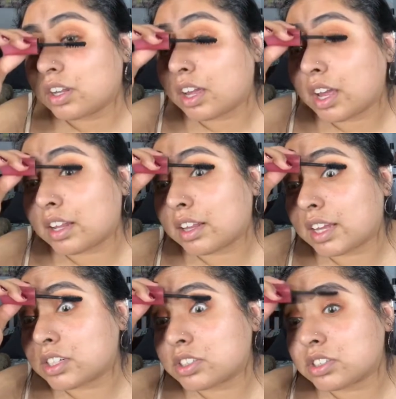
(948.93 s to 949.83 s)
and
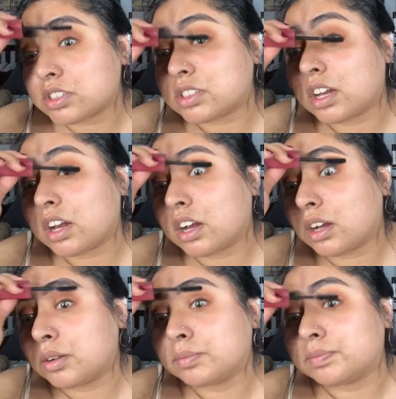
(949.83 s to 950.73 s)
that's just
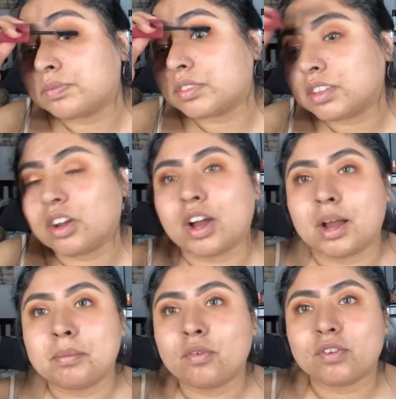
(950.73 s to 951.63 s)
no,
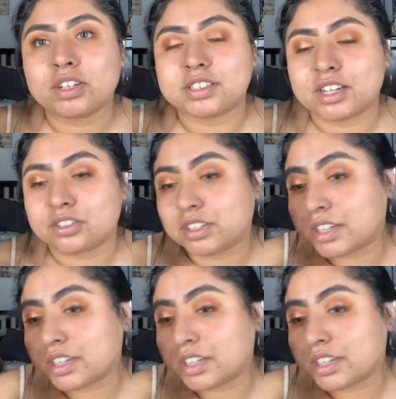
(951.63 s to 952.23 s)
I'm over exaggerating.